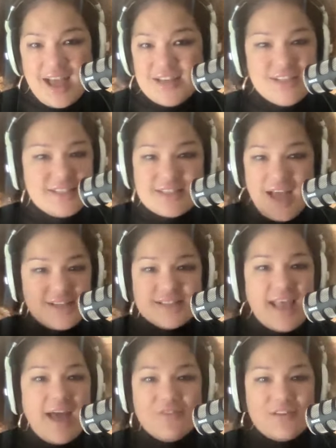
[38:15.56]
I just I
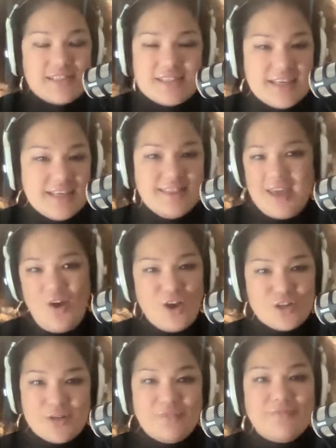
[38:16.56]
just haven't seen that
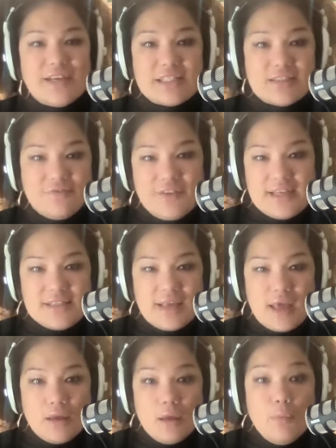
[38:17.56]
Audrey face to face
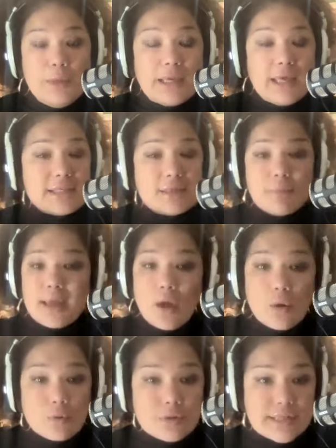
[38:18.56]
yet because of my
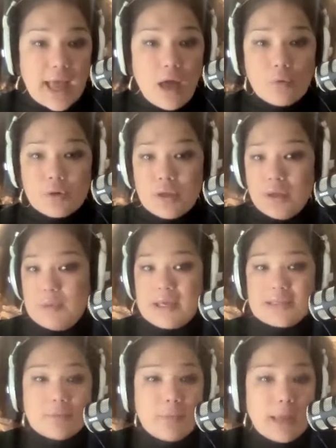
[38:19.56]
own doubt,
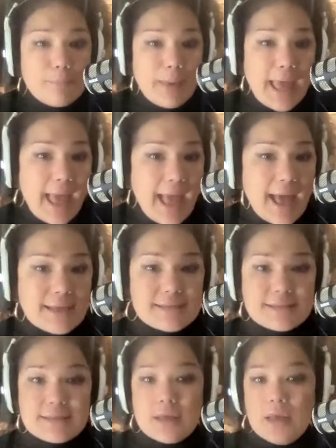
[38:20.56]
because of my
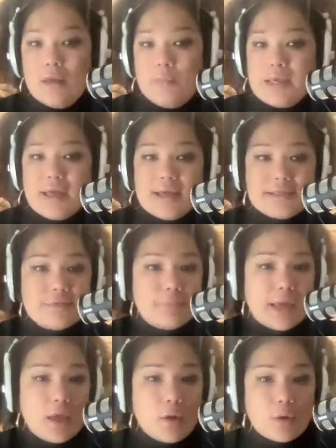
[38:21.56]
past, because mm-hmm. of
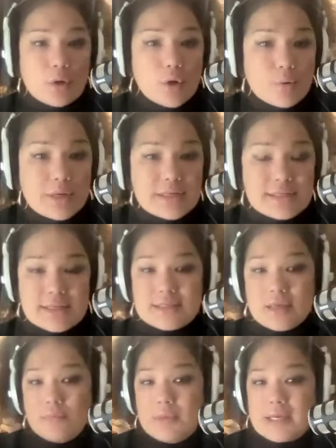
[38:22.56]
my own
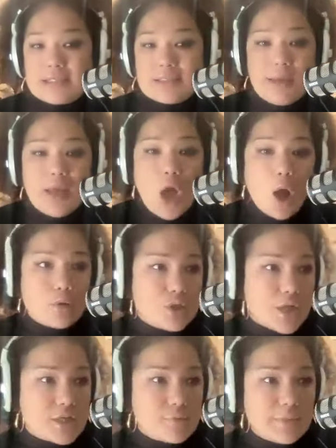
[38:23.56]
criticism, because of my own
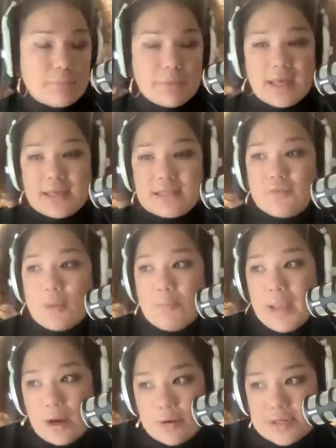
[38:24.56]
judgment, because of
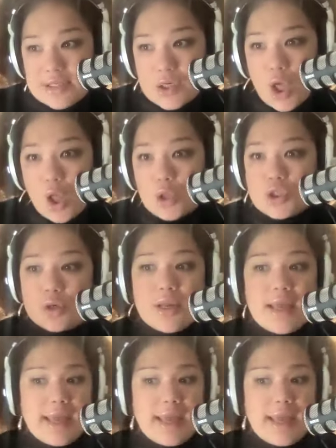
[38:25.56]
comparison culture